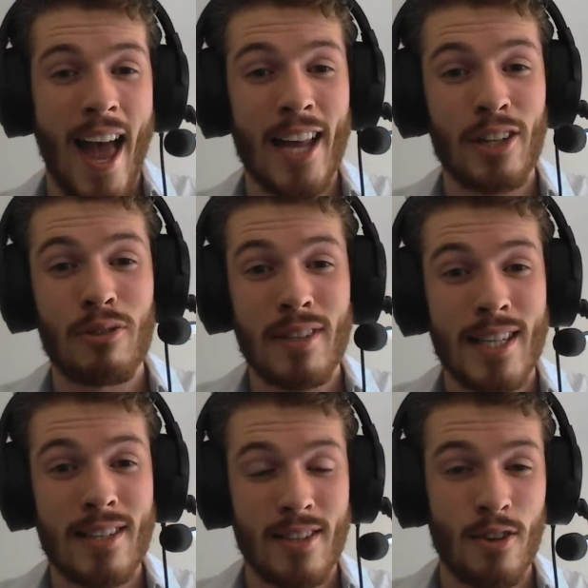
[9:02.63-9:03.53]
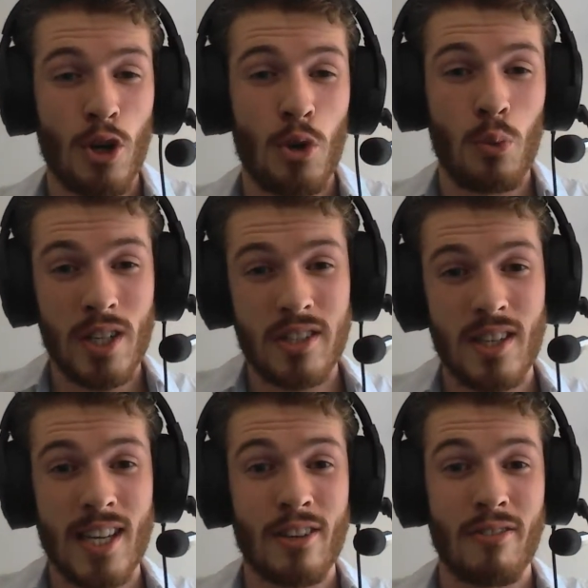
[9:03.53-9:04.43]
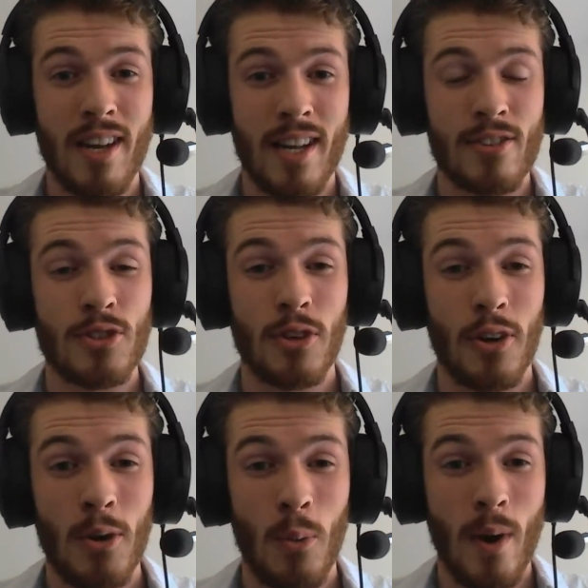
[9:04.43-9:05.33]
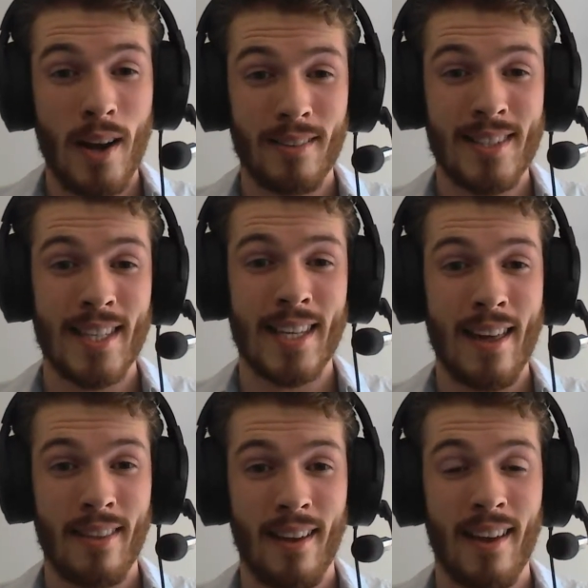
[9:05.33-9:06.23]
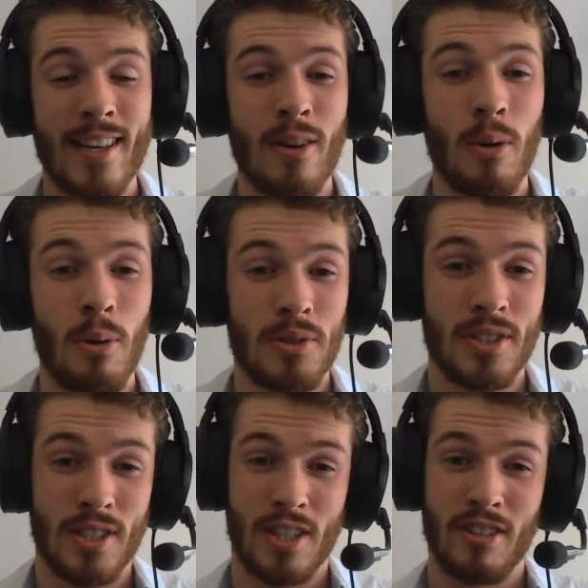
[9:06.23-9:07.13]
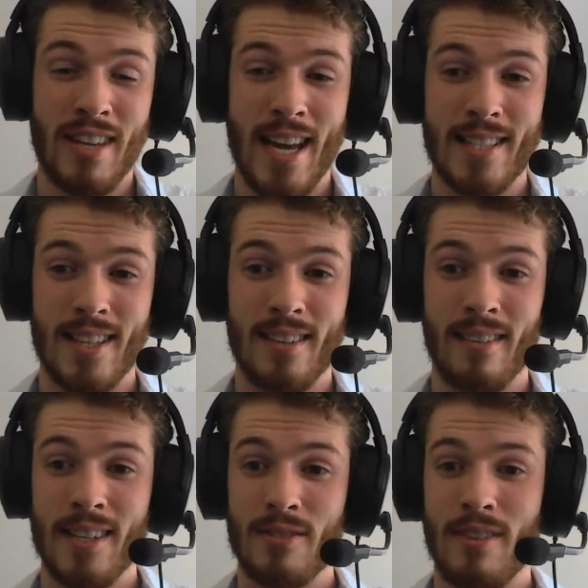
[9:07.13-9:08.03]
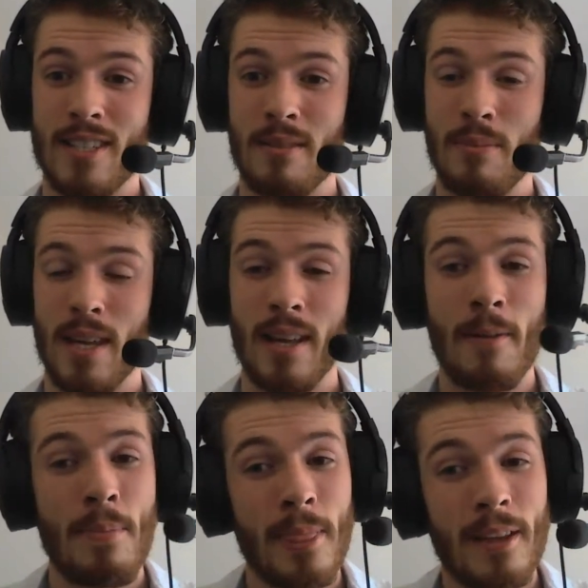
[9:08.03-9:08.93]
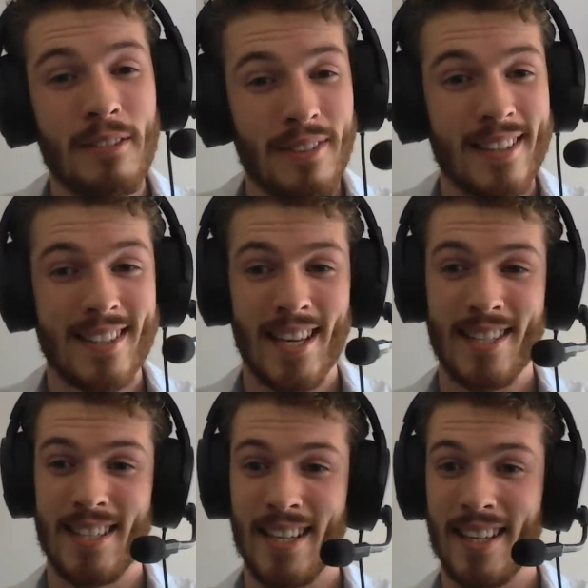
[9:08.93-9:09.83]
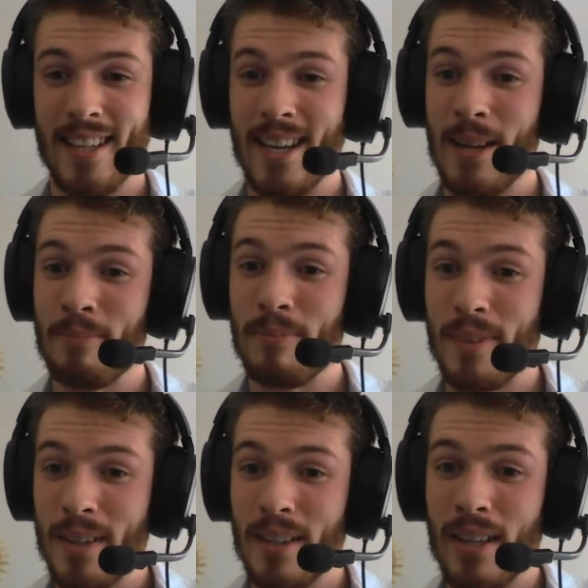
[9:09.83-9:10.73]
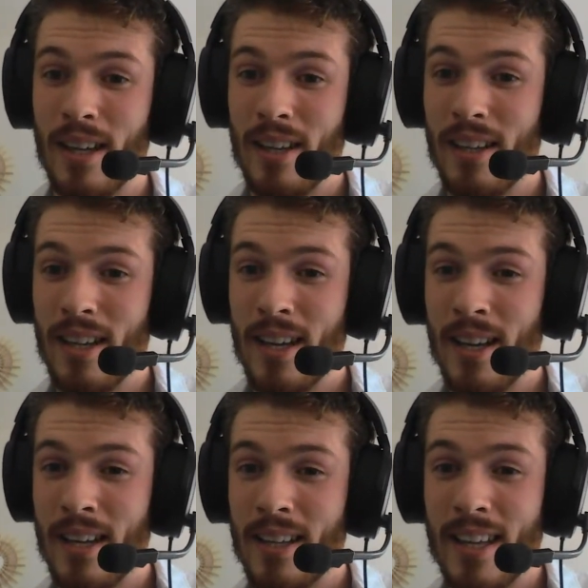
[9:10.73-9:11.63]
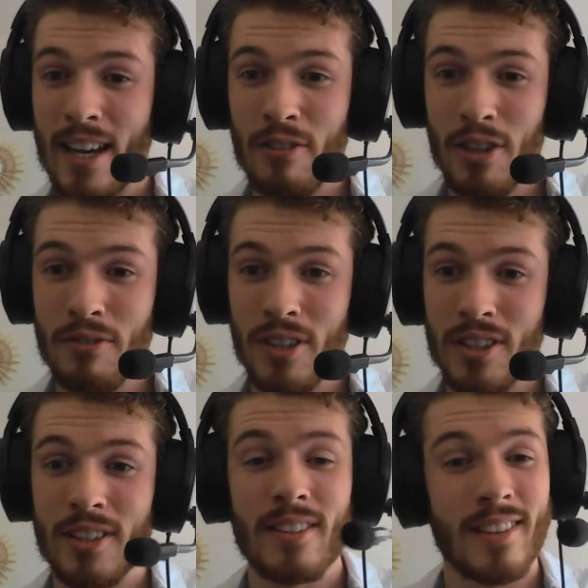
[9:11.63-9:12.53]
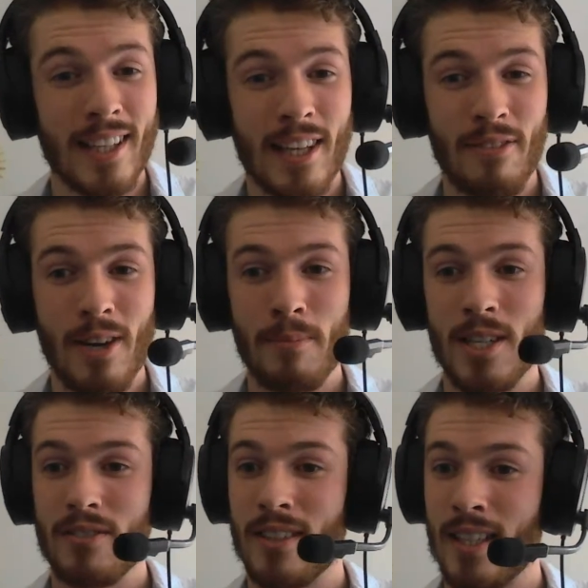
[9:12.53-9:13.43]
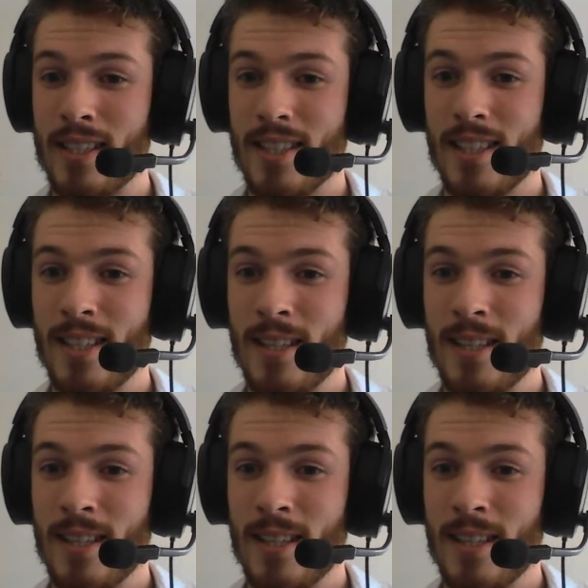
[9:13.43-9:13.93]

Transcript: and you need to know which ingredients go well together in order to create a nice recipe. Fantastic, Caro Vernon. Thank you very much for that.